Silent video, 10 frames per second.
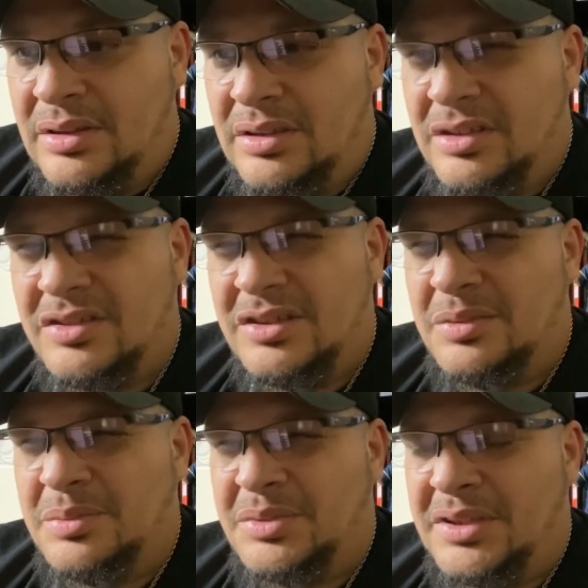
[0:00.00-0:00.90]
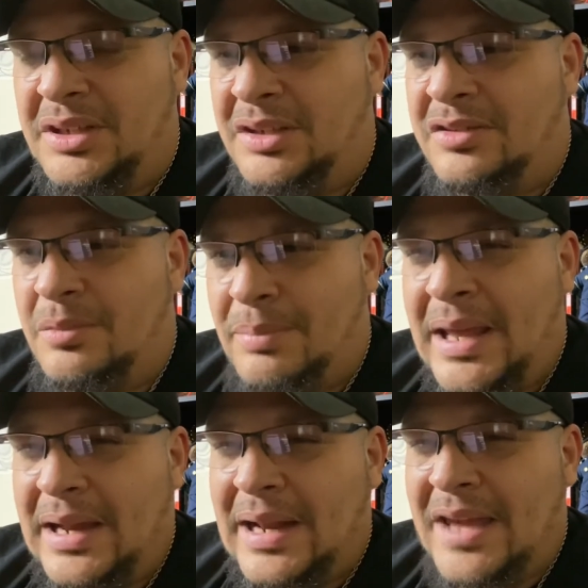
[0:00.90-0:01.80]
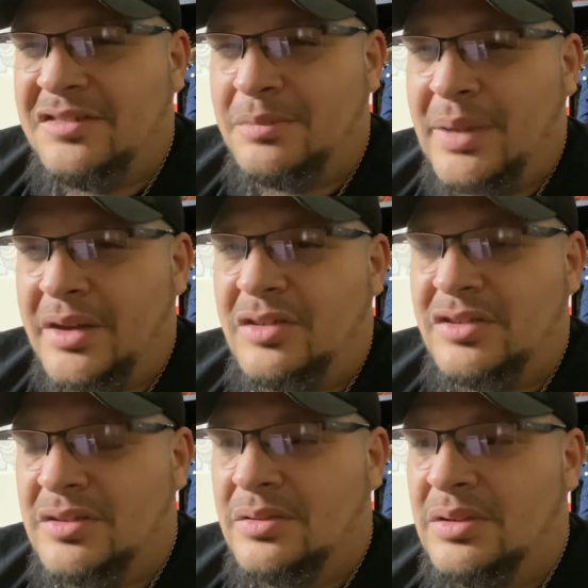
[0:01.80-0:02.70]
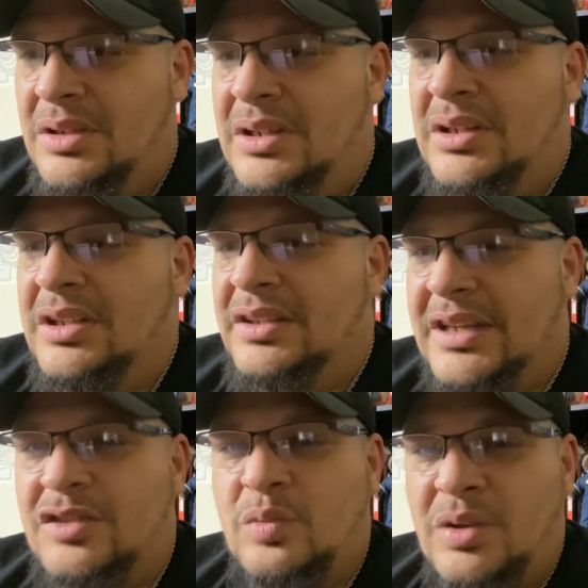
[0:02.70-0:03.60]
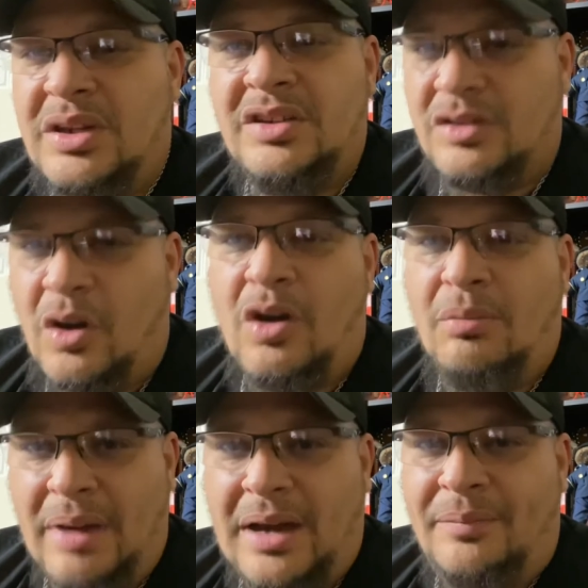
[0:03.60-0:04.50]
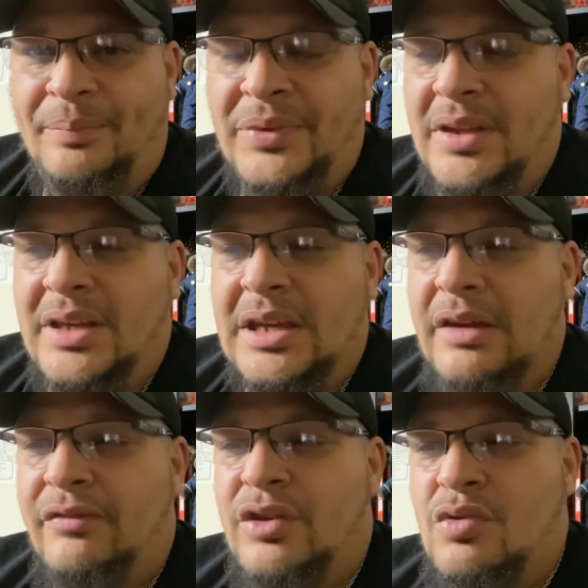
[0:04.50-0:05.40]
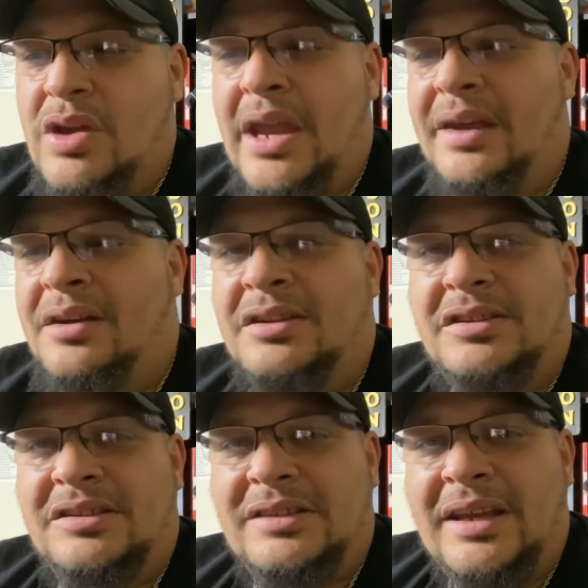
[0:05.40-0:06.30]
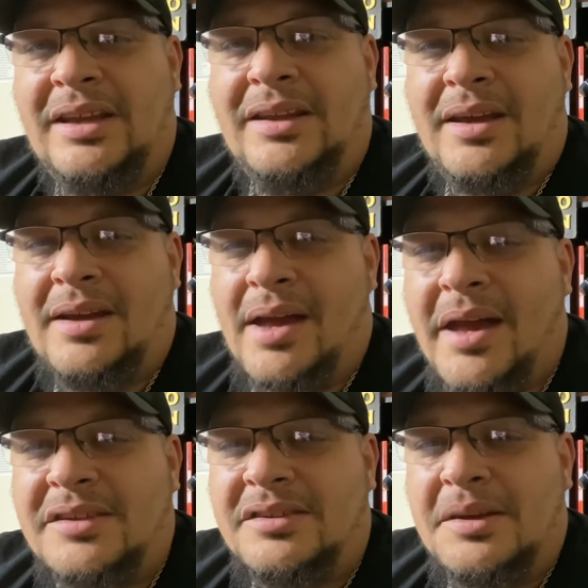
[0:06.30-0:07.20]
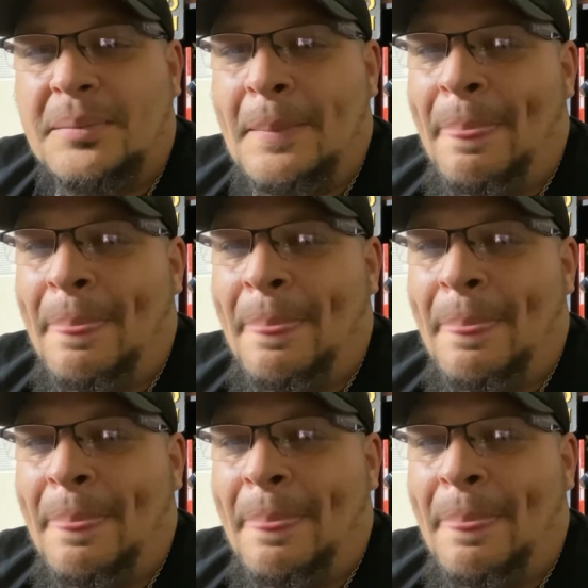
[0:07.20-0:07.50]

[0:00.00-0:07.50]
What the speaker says: You see what I'm saying? So Black lives matter too. That's what it is all about. If you can't understand that concept,